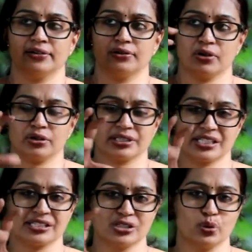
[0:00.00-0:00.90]
or
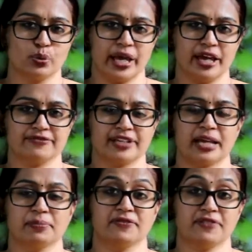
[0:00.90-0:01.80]
this new wave
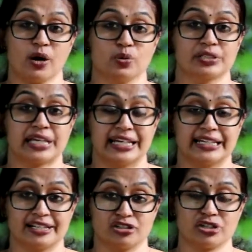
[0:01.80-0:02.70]
can be found
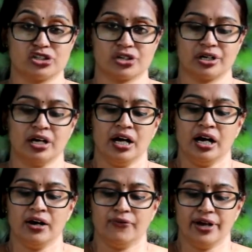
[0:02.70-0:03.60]
in literature,
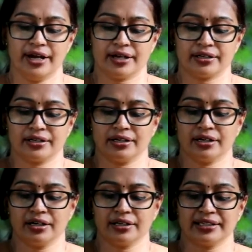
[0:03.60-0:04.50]
where
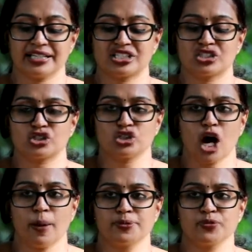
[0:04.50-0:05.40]
they
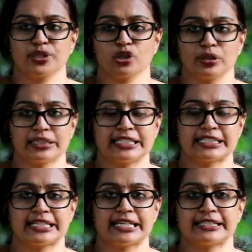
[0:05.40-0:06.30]
stopped with all
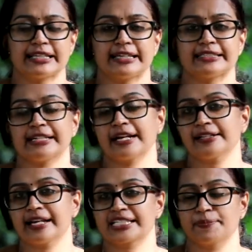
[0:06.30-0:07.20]
these things and they
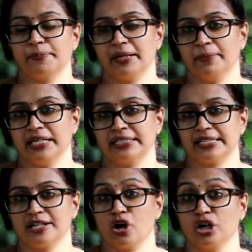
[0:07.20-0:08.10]
started
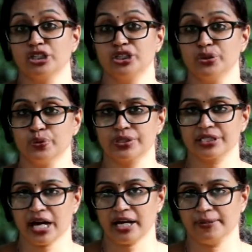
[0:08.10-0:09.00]
experimenting on new
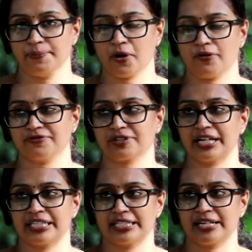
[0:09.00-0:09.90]
type of
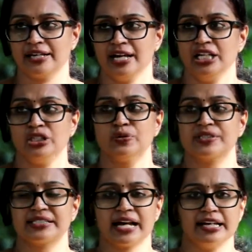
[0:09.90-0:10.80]
writing, new
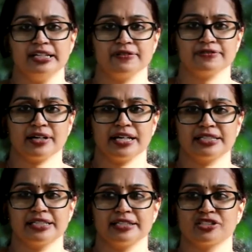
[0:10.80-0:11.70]
style of
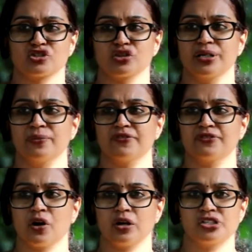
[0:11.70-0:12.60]
writing, the stream
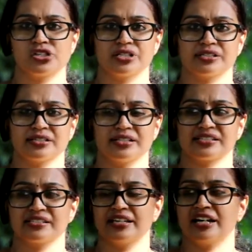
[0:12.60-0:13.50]
of
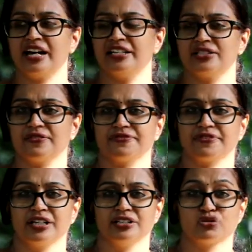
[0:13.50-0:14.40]
consciousness, the kind of
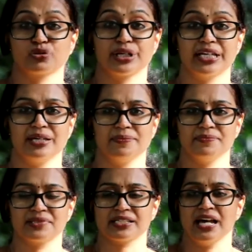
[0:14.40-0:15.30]

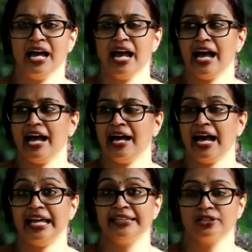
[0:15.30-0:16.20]
dreams,
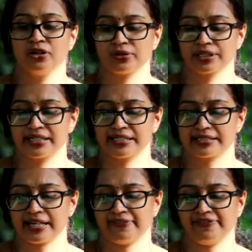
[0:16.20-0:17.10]

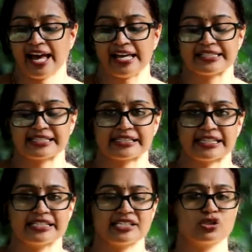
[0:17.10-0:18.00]
allegories and
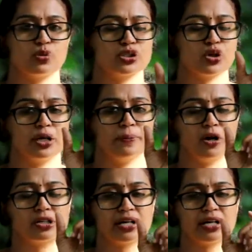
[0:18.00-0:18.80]
fantasies. It was all about